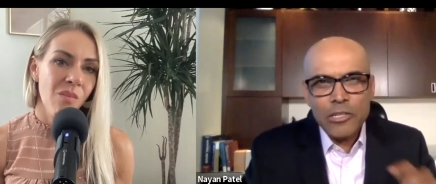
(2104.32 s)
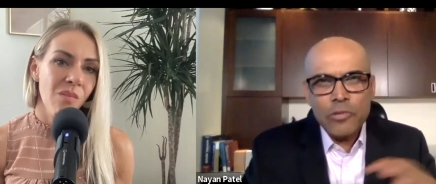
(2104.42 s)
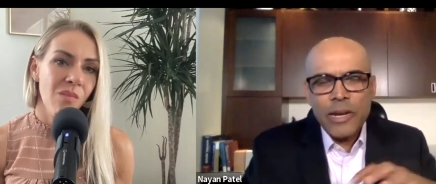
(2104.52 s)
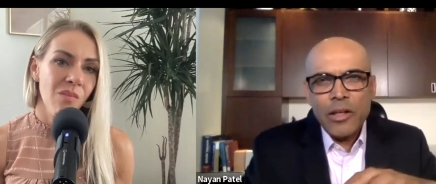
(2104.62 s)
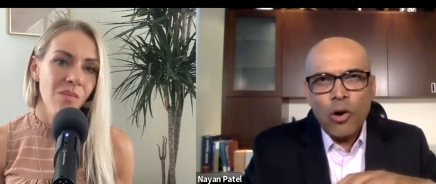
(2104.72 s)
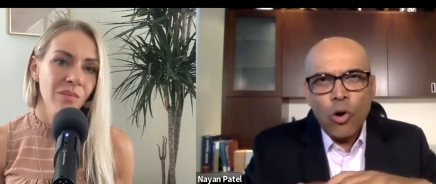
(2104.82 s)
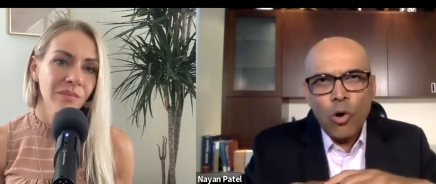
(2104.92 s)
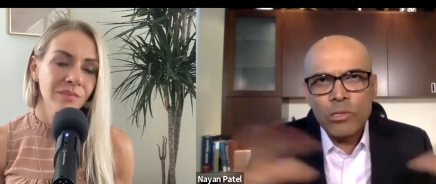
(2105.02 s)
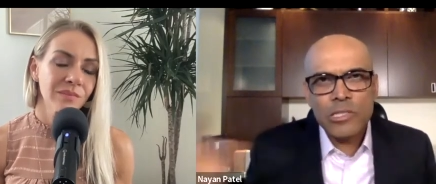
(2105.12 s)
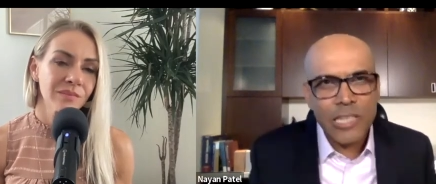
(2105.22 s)
Speaker 1: created a
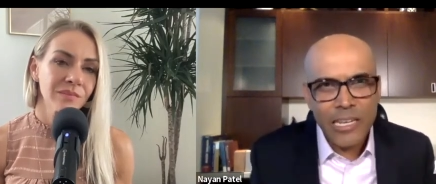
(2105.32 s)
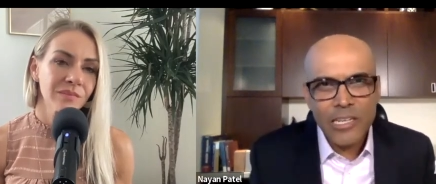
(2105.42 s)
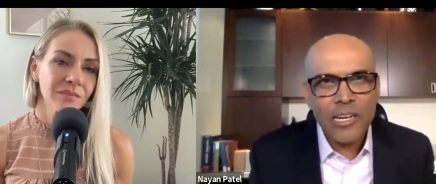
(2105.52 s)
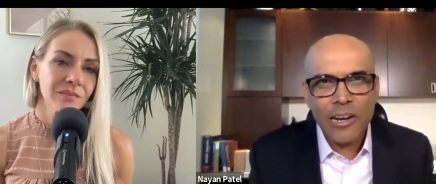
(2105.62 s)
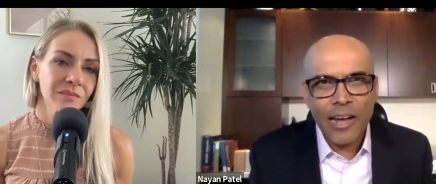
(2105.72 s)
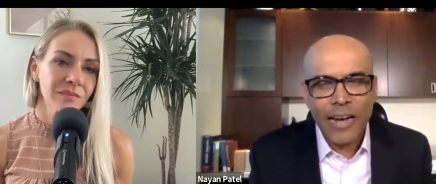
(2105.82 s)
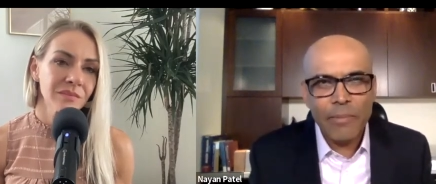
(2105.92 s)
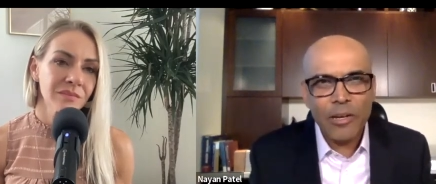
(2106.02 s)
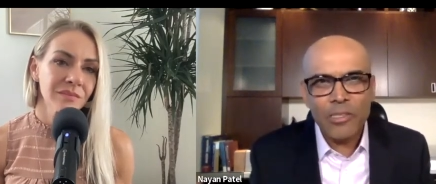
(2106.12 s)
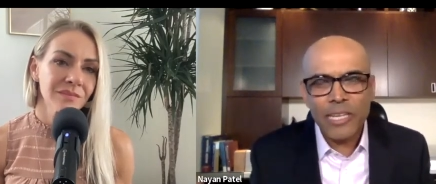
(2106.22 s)
whole skincare line
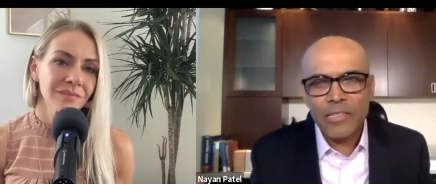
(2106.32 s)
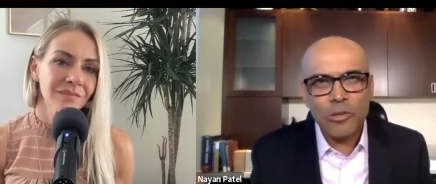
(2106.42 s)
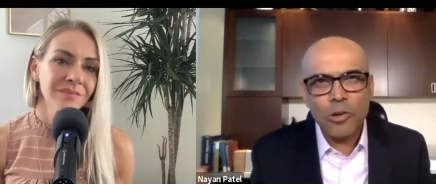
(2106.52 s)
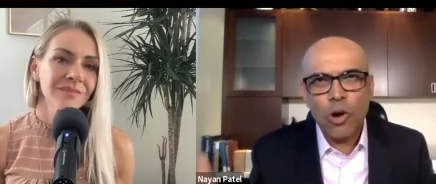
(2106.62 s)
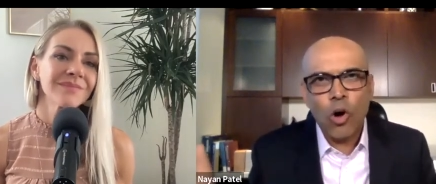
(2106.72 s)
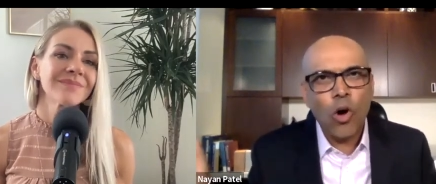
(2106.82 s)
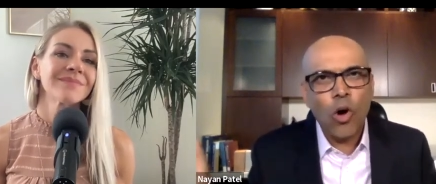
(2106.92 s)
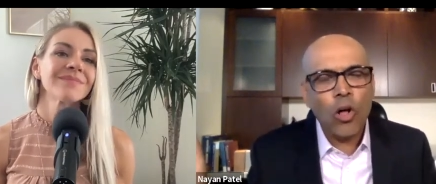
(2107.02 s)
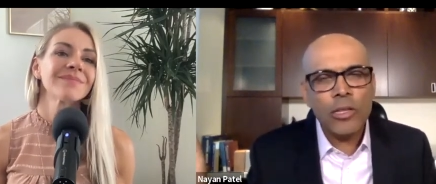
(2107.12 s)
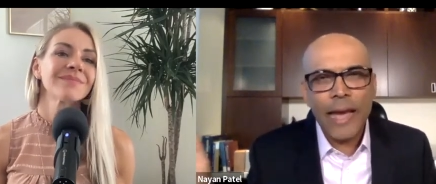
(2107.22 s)
because I took
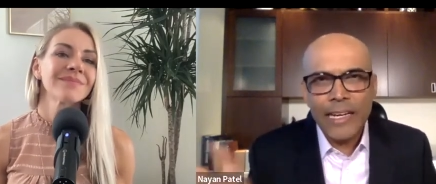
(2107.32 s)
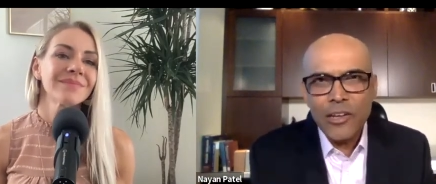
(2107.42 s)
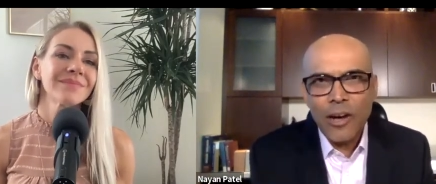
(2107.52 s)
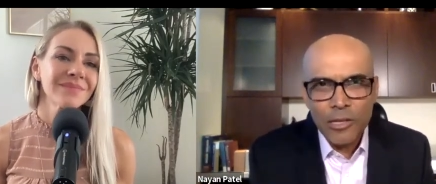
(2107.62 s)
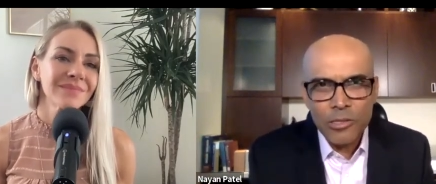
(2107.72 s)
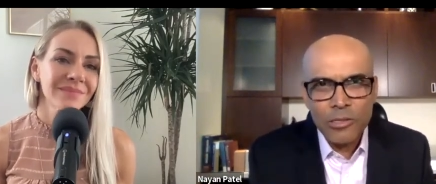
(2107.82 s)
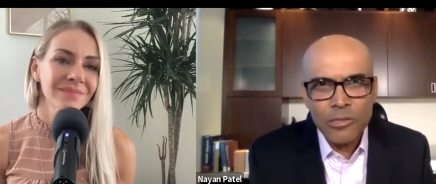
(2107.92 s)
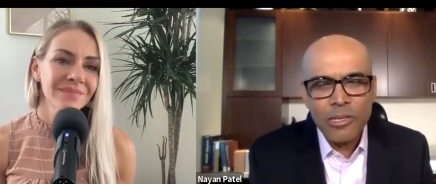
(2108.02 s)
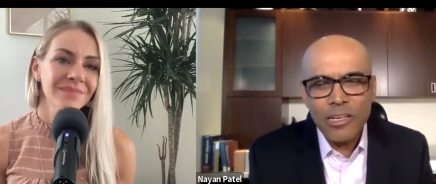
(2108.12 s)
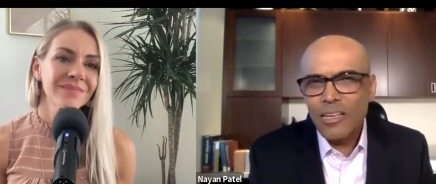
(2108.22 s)
all the
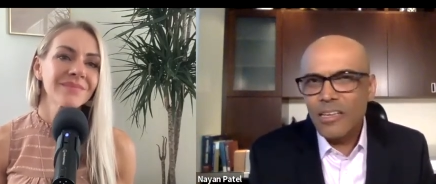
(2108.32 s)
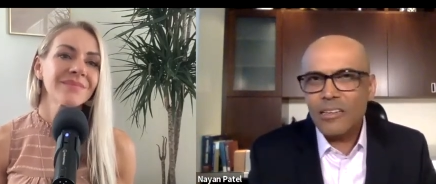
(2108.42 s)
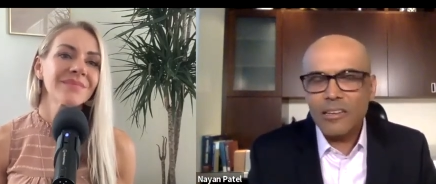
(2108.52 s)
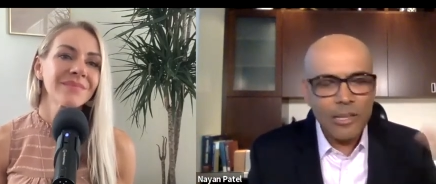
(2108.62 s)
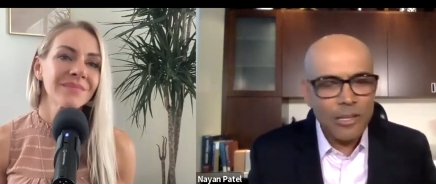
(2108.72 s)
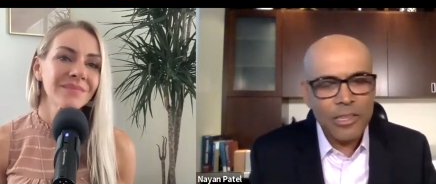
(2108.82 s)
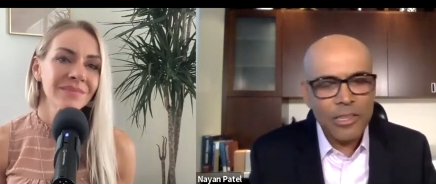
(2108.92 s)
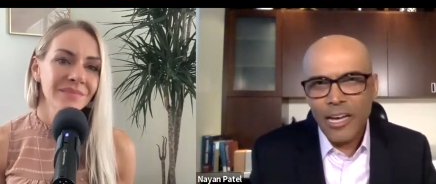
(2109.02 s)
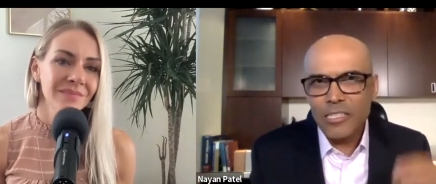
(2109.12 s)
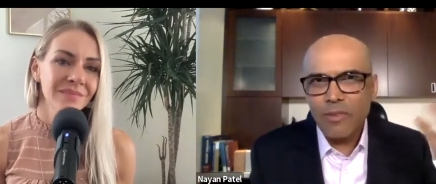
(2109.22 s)
antioxidants
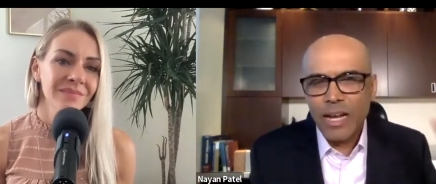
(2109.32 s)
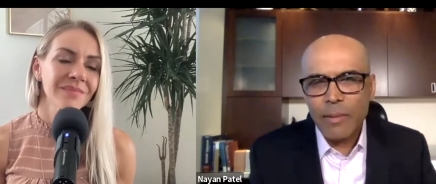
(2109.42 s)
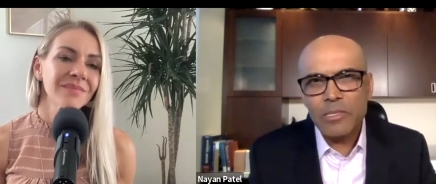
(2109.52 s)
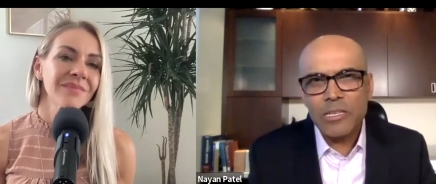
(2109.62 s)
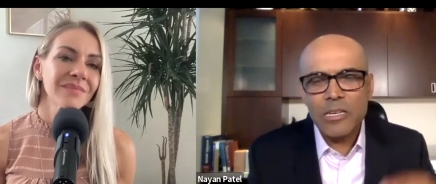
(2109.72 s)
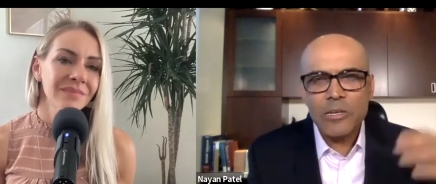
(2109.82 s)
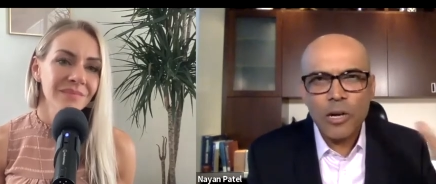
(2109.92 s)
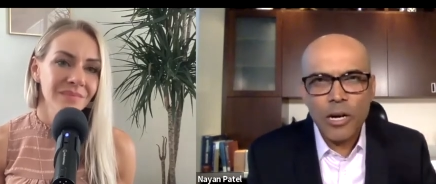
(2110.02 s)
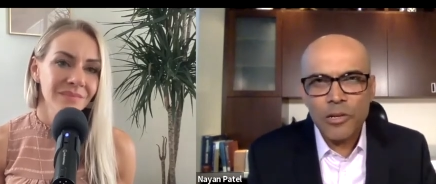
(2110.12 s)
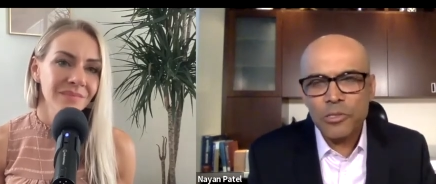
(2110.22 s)
glutathione, vitamin C,
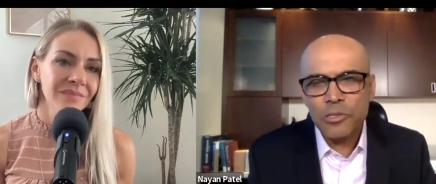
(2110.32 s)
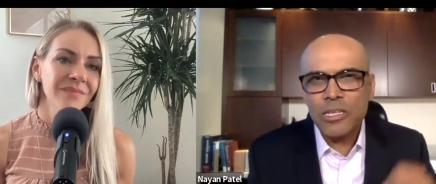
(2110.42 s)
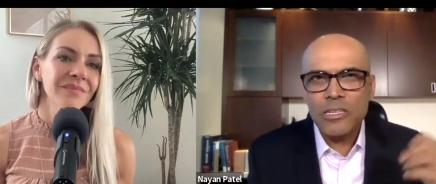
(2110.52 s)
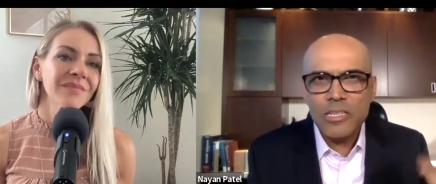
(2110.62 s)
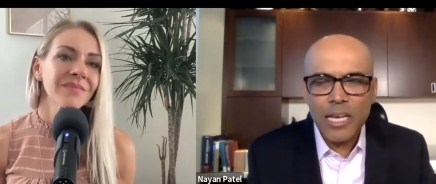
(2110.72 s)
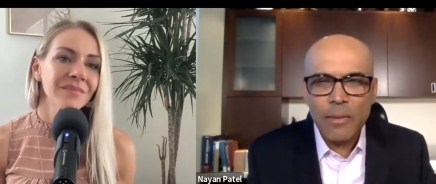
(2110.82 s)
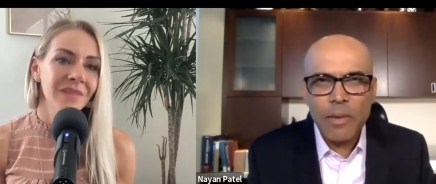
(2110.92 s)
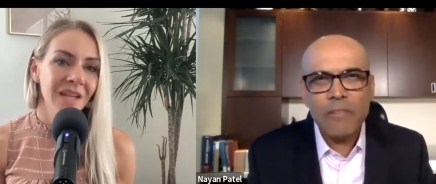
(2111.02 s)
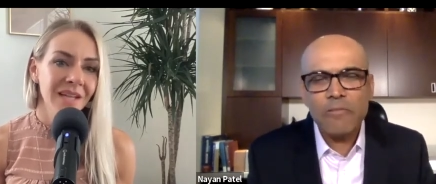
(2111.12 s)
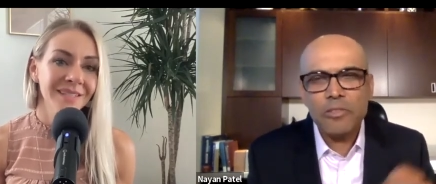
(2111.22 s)
carnosine, DMA,
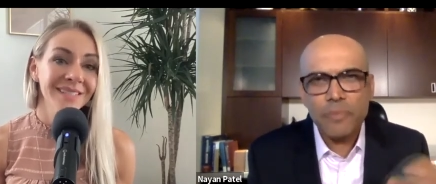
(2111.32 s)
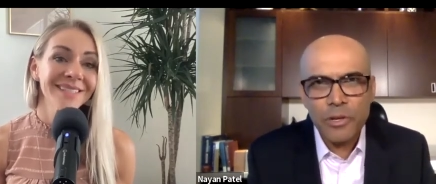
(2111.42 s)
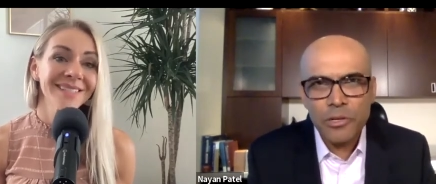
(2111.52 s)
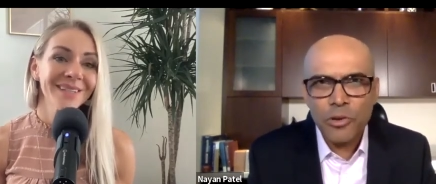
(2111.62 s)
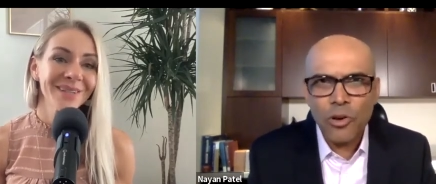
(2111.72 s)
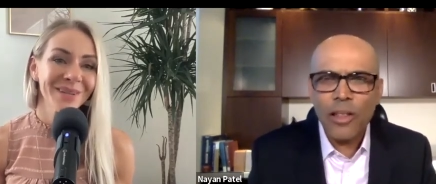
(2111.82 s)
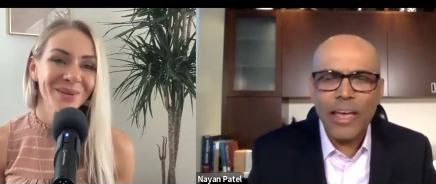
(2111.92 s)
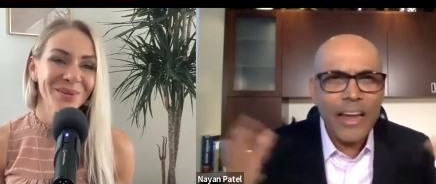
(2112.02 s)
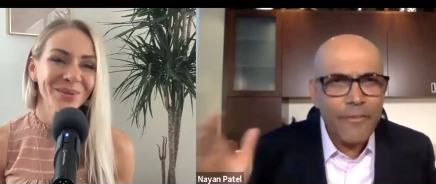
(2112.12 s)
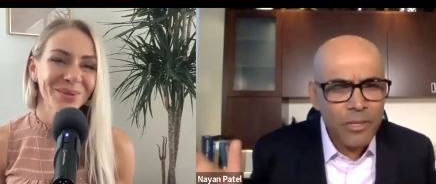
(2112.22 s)
nice. cool.
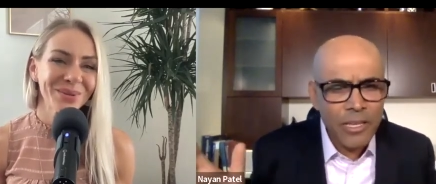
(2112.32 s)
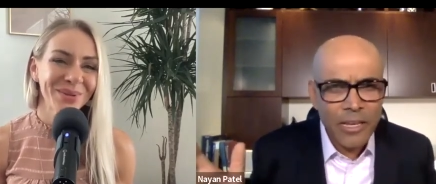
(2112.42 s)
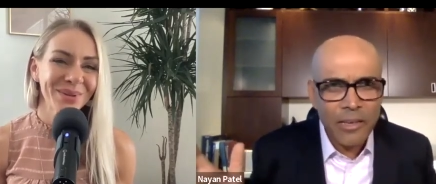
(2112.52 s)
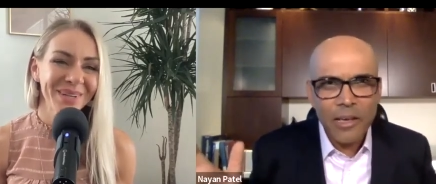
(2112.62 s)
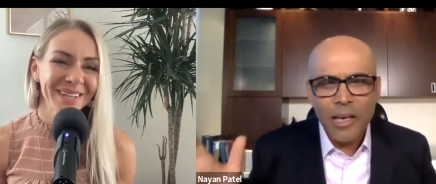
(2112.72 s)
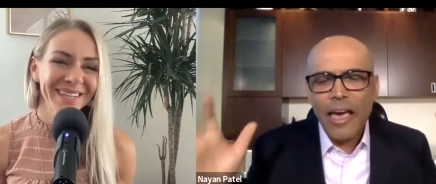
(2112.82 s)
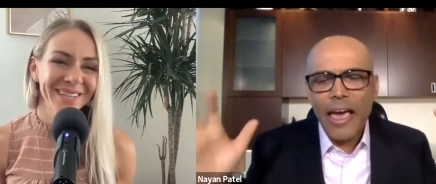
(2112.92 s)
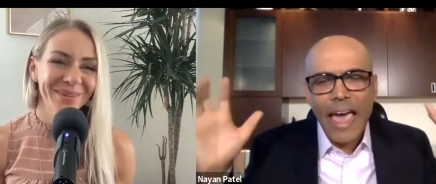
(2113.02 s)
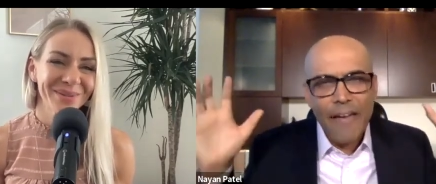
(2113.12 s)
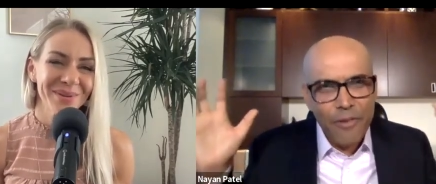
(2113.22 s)
everything, cool.
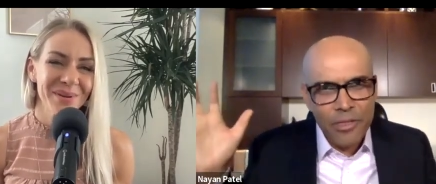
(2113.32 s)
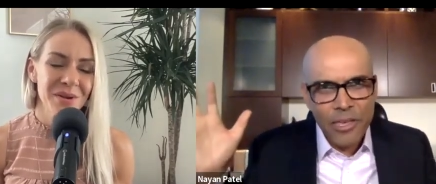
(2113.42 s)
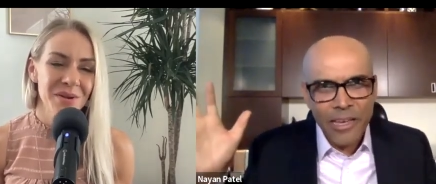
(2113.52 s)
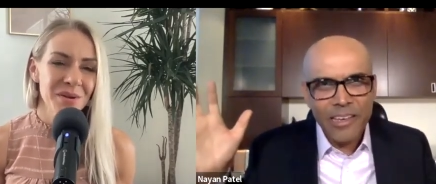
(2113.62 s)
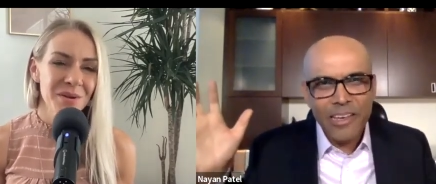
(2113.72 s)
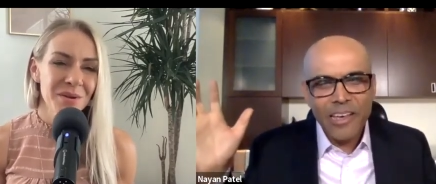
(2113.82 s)
everything,